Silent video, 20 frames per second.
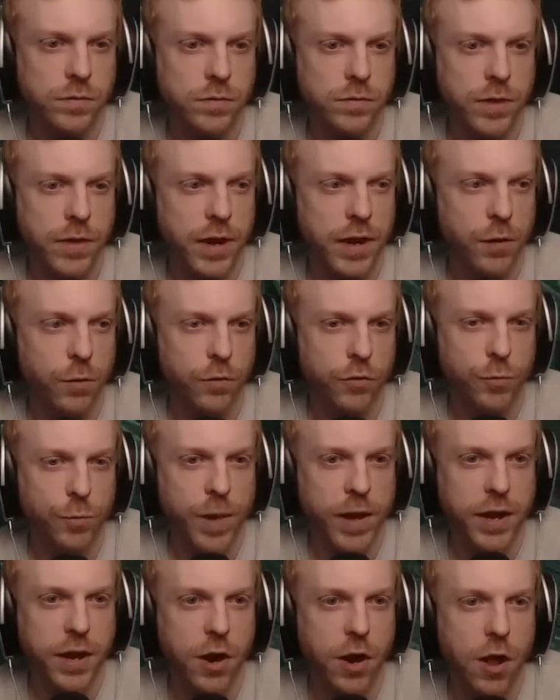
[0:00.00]
They didn't
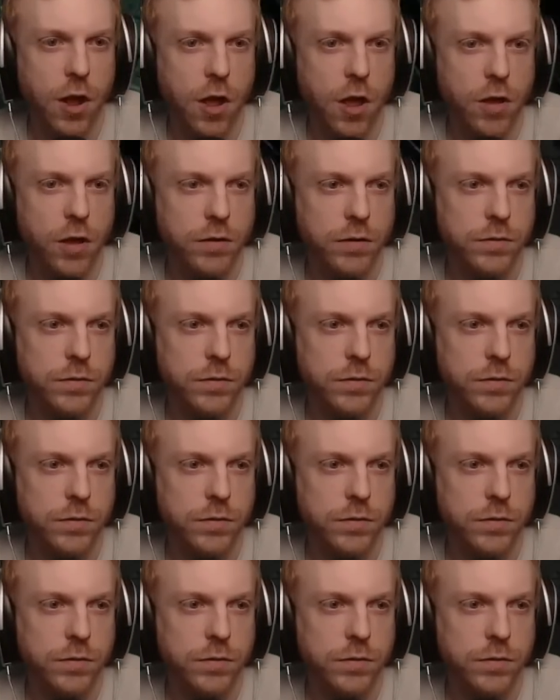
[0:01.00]
respect it all.